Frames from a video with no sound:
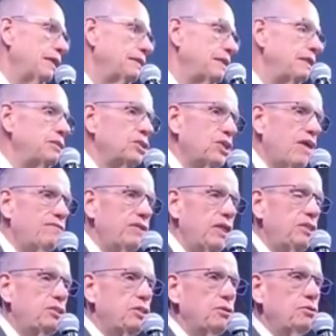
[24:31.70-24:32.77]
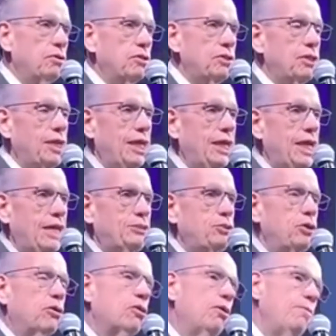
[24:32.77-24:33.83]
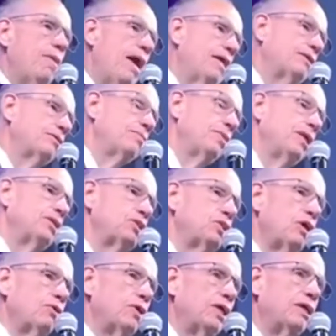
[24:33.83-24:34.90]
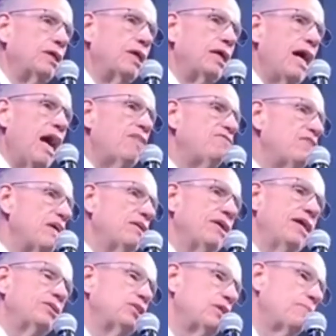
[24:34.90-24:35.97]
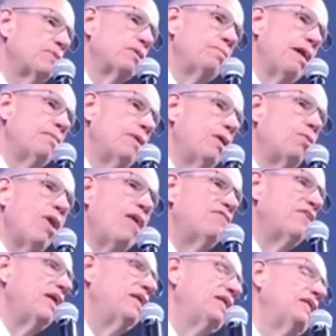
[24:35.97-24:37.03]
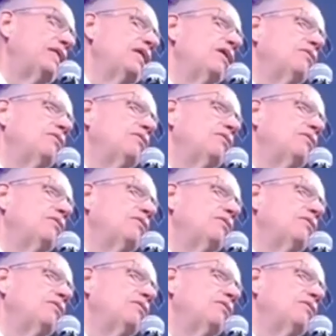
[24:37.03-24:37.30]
I took her back to Minnesota, I found out something about my wife I didn't know. She can't walk in the